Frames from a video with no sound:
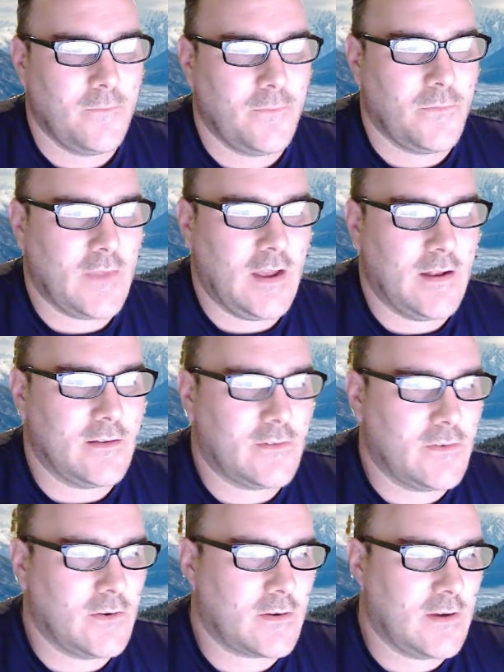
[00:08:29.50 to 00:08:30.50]
and it
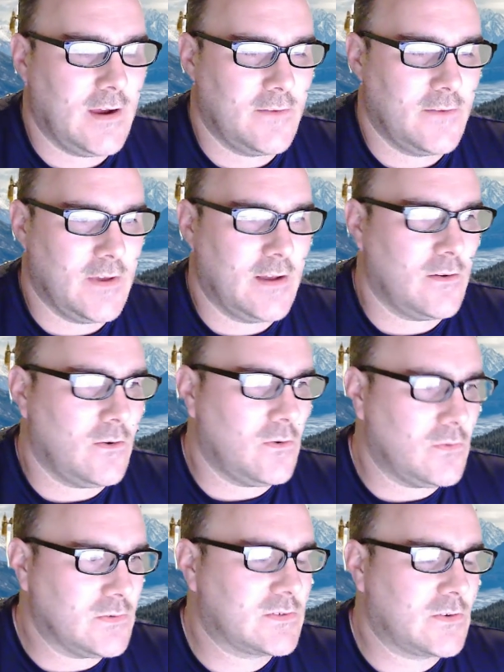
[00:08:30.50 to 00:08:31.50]
took kind of that
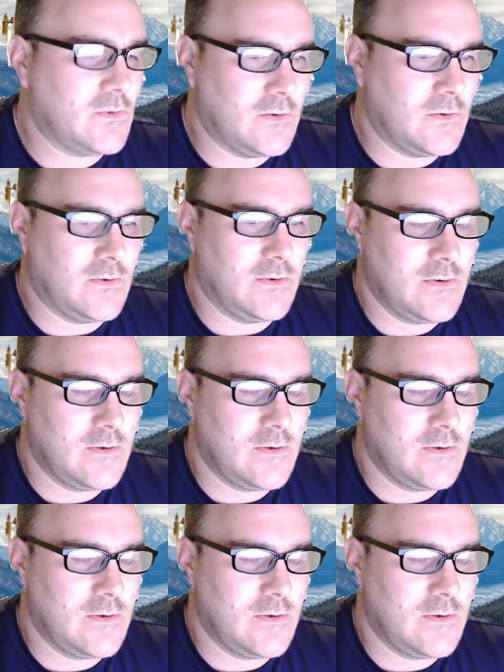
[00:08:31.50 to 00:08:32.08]
old school